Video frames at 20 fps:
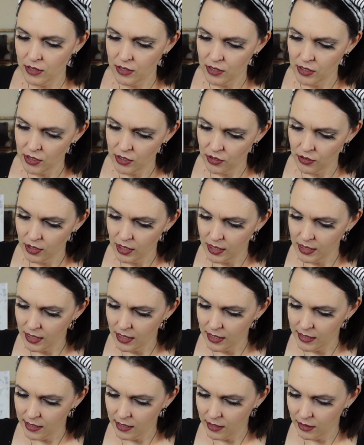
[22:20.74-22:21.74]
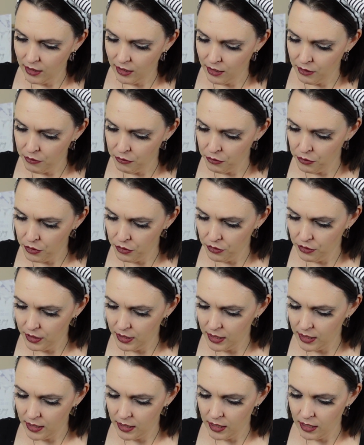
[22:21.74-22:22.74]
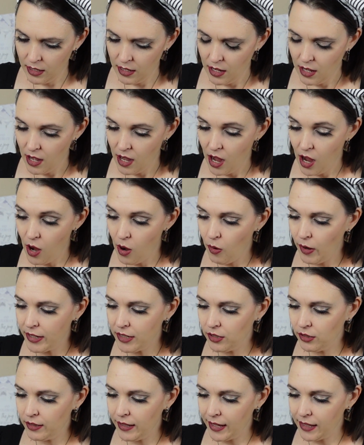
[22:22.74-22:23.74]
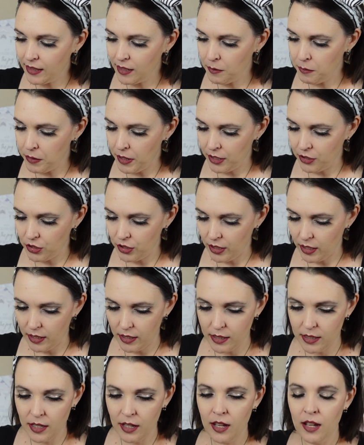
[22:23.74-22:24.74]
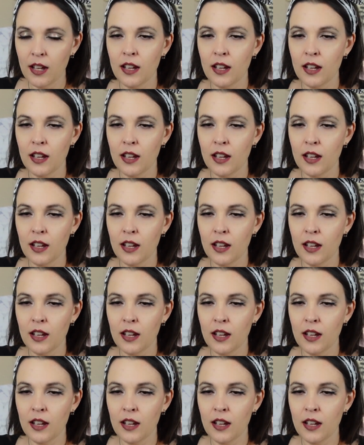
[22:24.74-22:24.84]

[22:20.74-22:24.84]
So this is LaRousse. Oh, I do like their brushes.